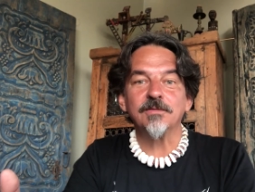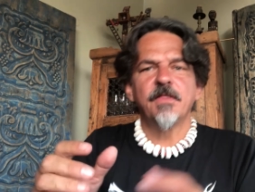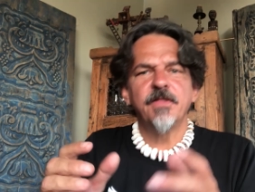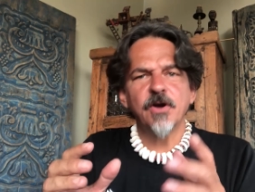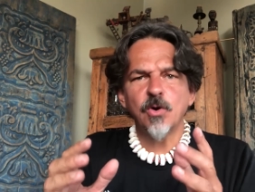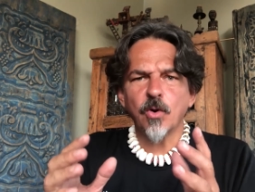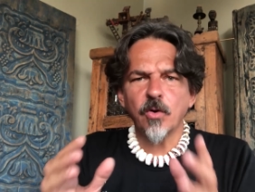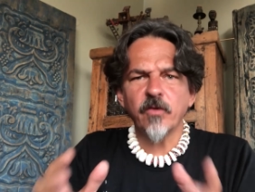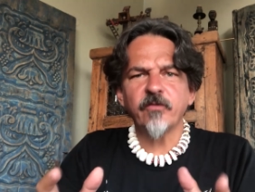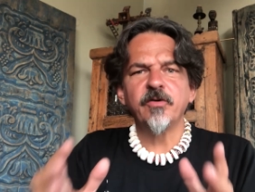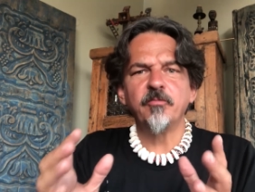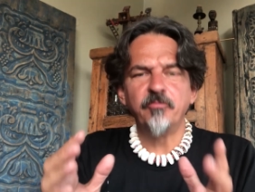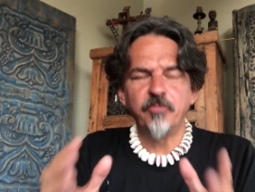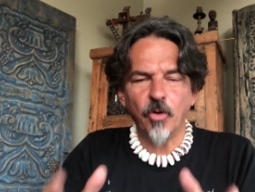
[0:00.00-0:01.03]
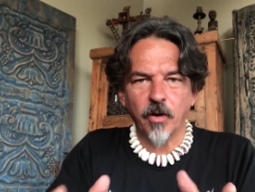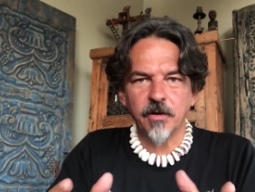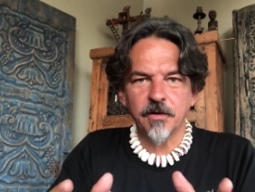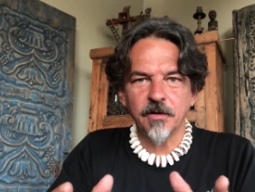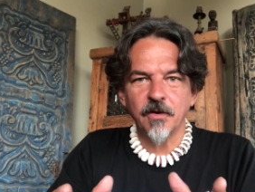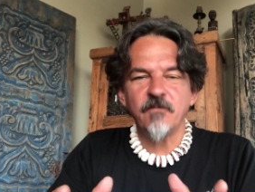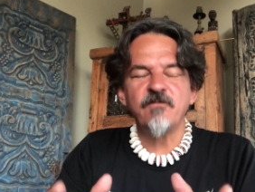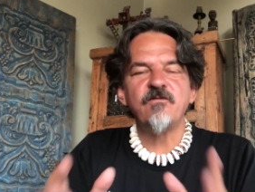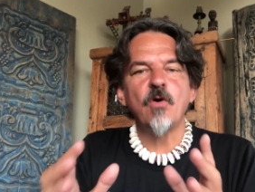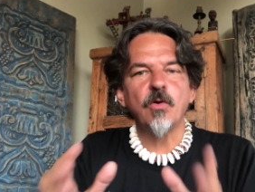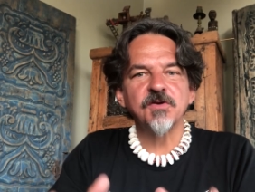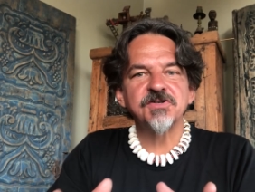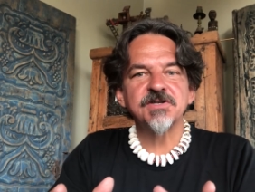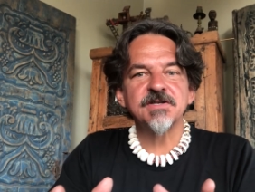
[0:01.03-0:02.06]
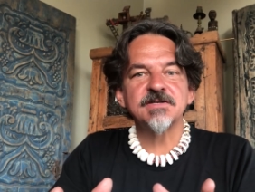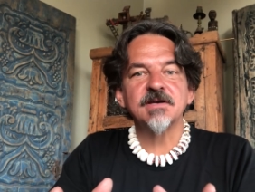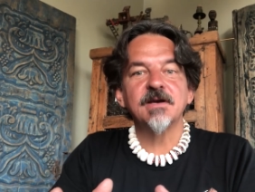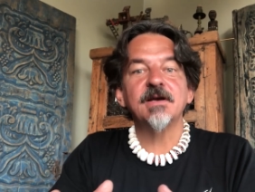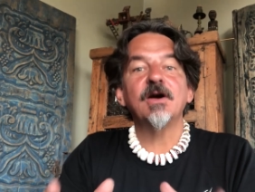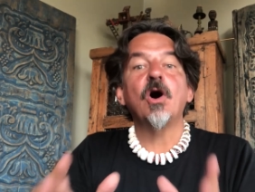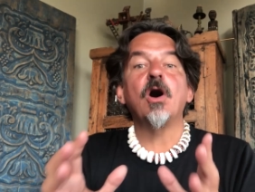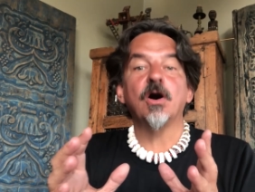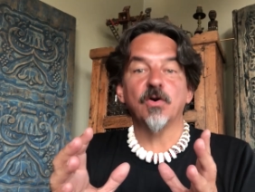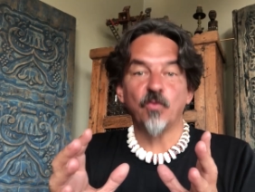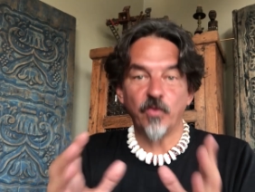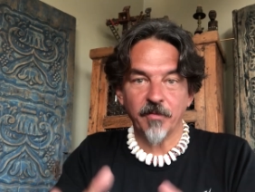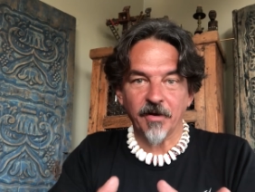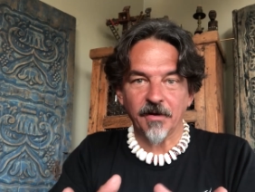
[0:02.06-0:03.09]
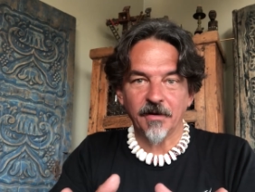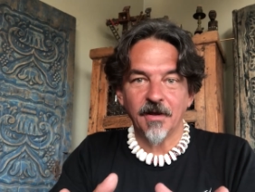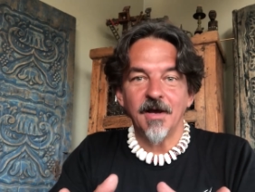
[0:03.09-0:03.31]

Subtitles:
The core of the book focuses on women,